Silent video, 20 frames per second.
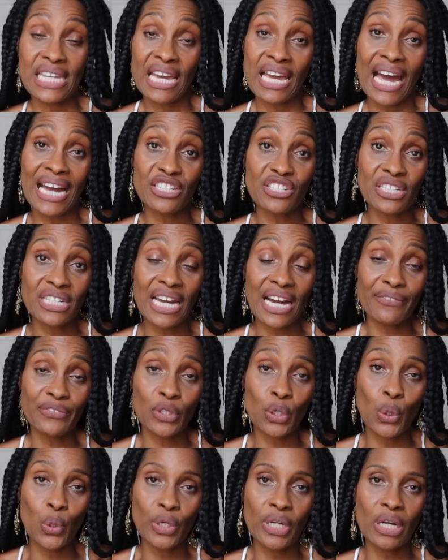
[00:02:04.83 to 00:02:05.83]
actually have to
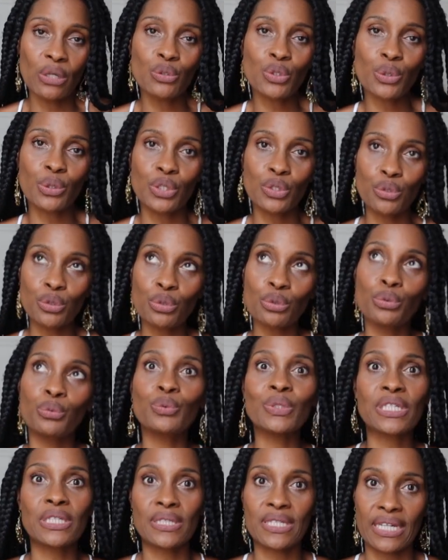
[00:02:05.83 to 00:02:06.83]
go down to a 2,
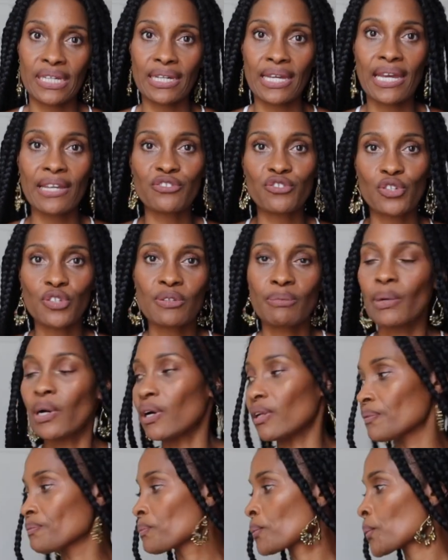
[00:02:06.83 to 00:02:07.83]
which is like an extra
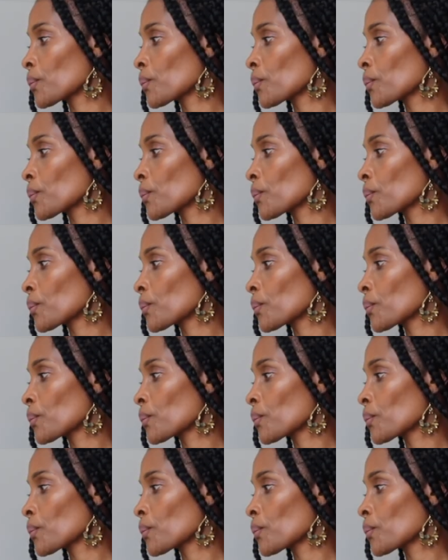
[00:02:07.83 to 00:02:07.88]
small.